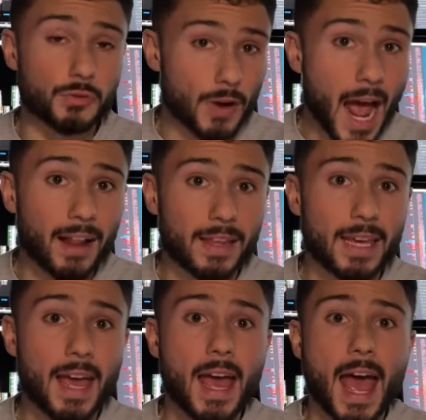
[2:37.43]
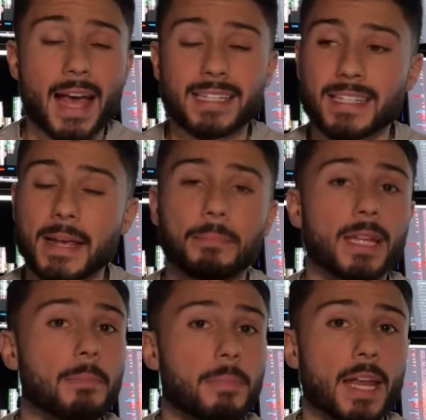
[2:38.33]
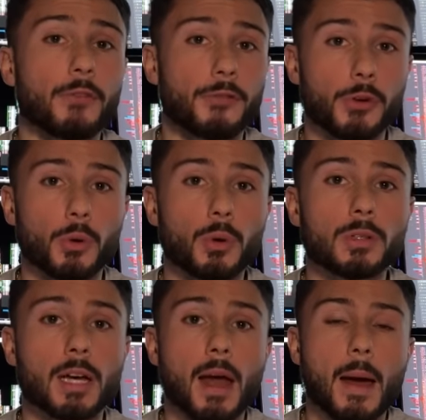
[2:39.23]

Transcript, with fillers: rally has simply been fueled